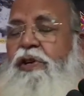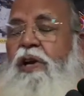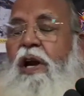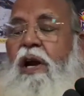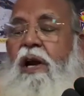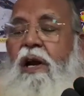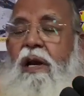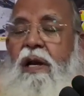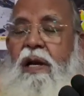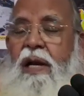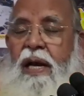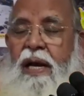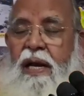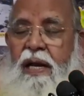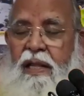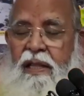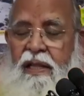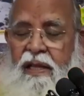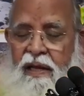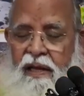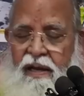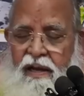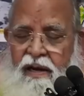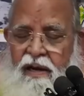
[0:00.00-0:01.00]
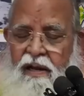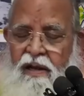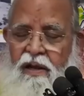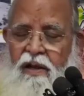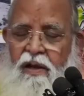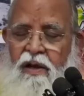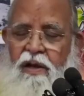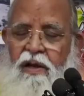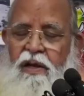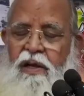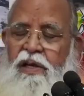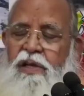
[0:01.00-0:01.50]
children are there,
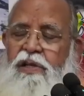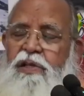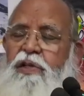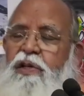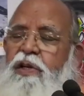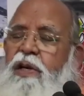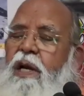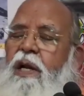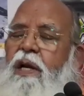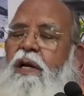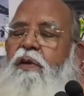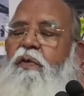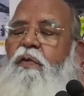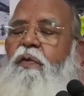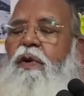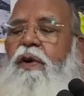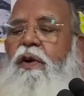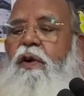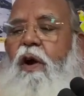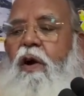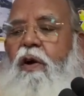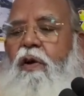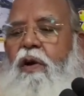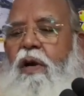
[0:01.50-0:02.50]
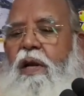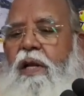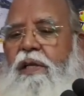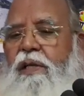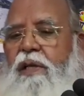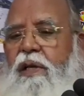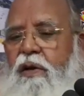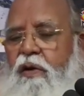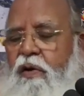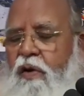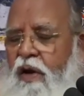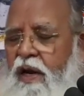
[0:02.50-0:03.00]
his children, daughter
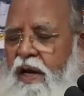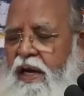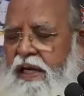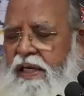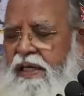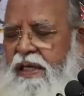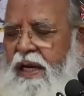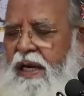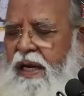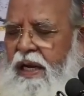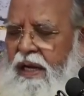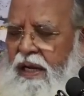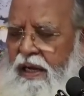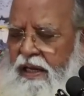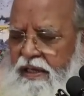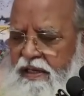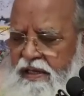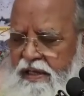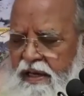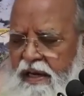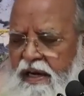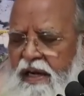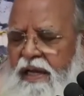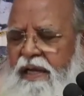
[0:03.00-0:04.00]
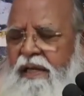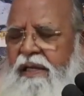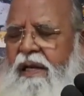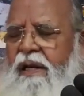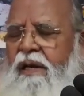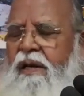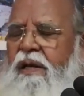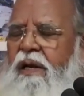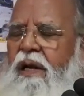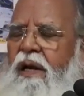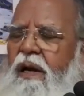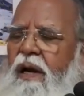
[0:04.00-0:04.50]
is in college, son
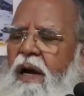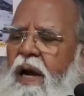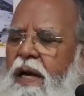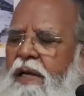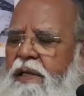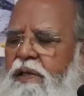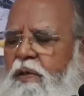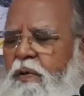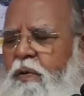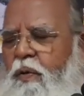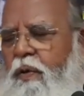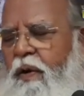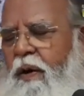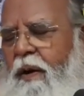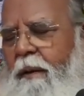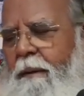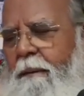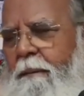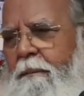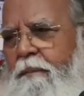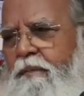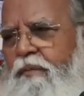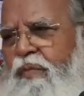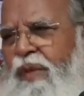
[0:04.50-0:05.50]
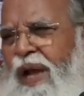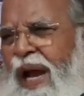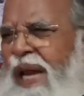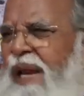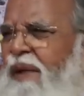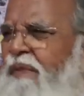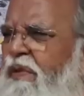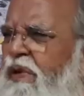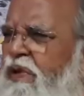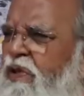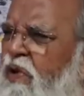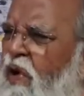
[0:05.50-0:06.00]
is in high school.
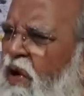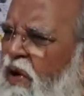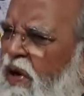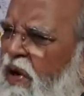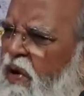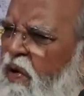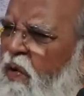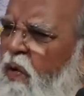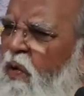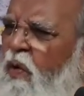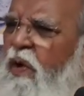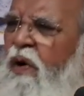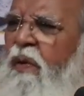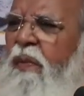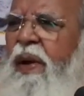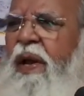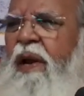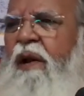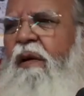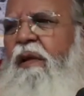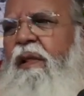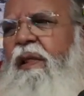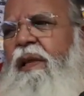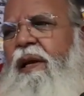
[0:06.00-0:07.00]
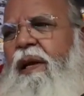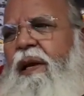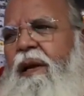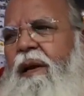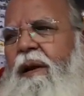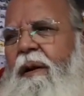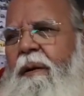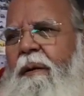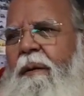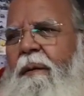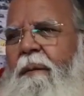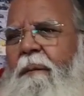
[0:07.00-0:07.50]
And he was talking old man all that.
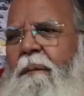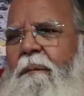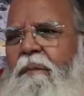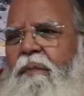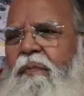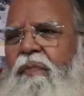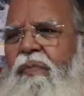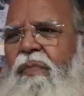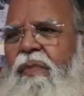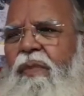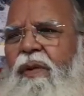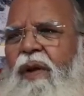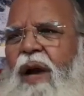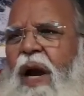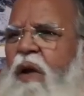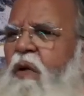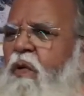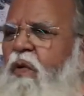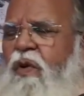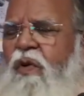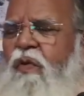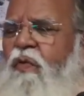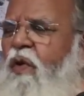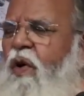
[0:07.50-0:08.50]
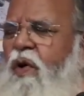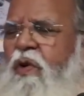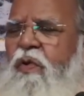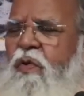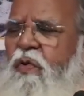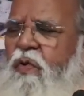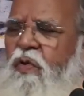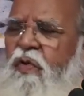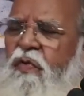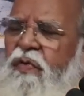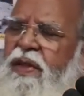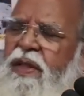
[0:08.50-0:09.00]
I don't know what
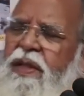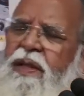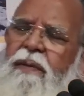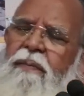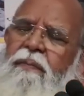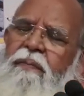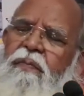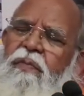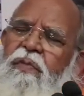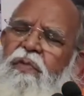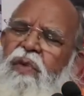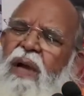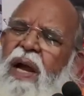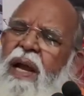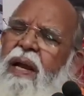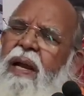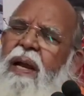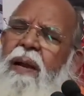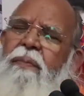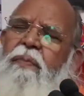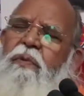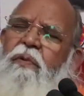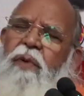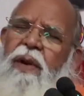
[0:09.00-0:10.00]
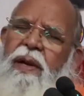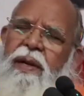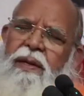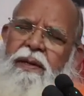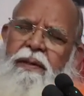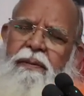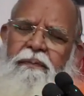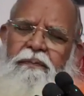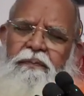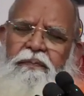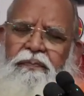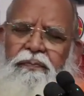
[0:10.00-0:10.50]
to do with him. So I kept
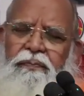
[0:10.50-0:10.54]
quiet.